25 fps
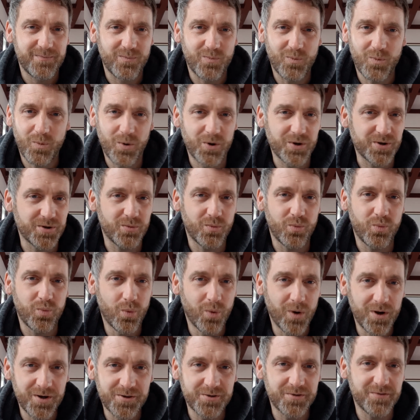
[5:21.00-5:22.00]
What a
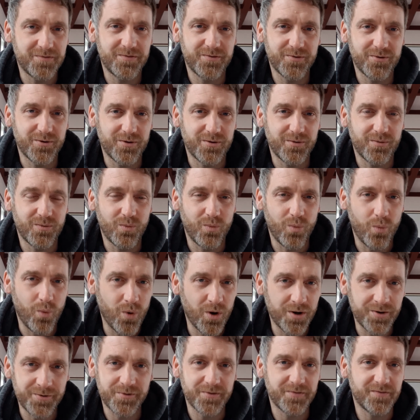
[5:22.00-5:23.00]
wonderful,
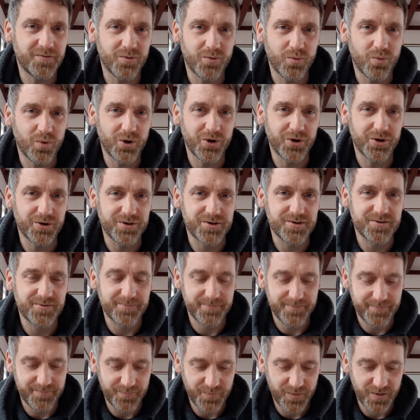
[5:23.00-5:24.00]
wonderful word
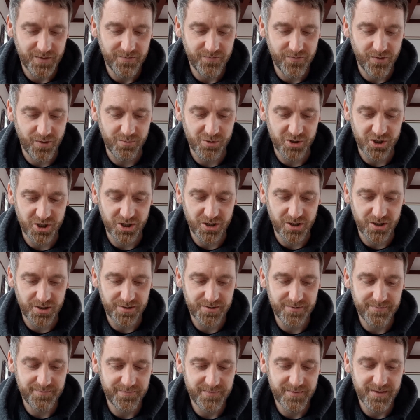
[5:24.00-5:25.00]
from
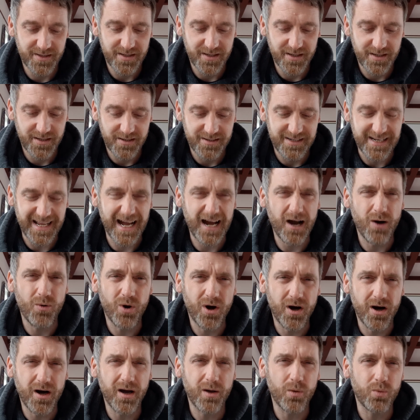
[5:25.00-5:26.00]
God. Now
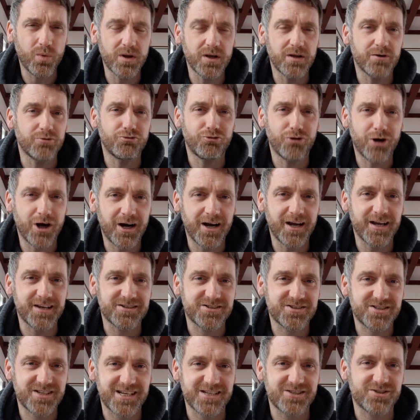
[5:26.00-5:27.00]
I will arise,
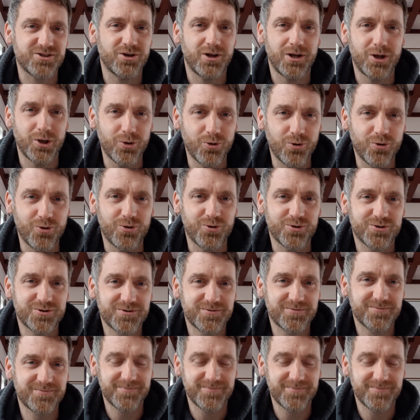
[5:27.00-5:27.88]
says the Lord.